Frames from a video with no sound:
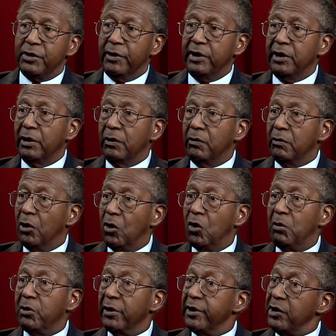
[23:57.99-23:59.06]
or in your own
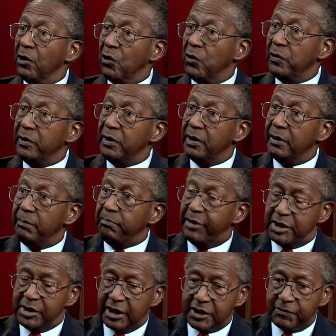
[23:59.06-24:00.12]
home or in your own
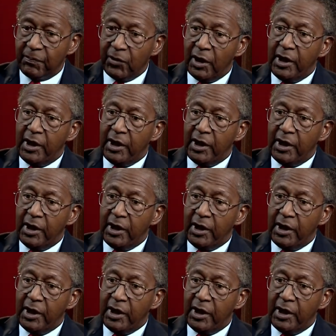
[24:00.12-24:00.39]
business.